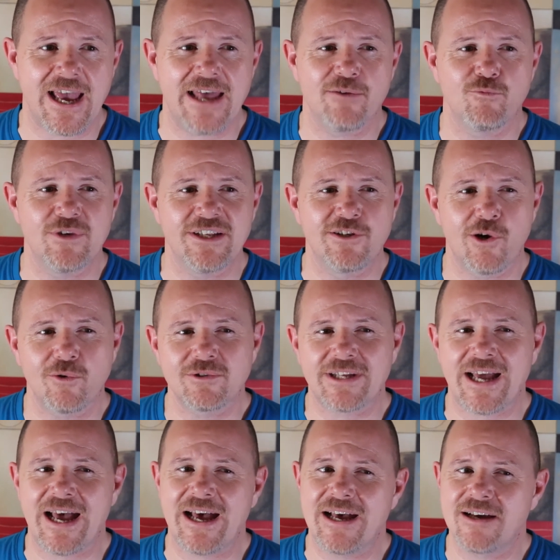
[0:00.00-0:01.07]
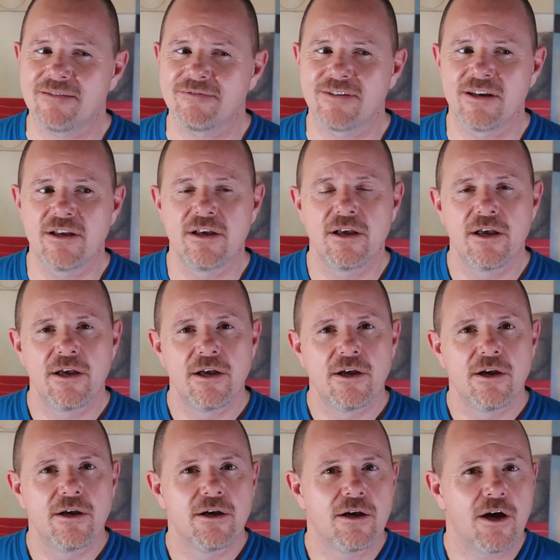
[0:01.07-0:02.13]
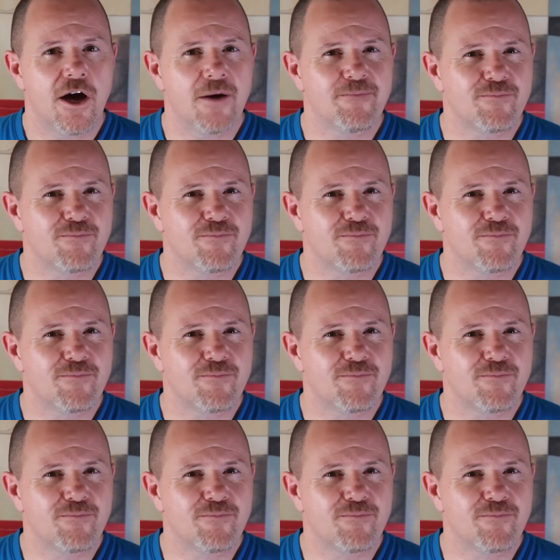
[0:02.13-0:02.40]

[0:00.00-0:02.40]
and we don't have a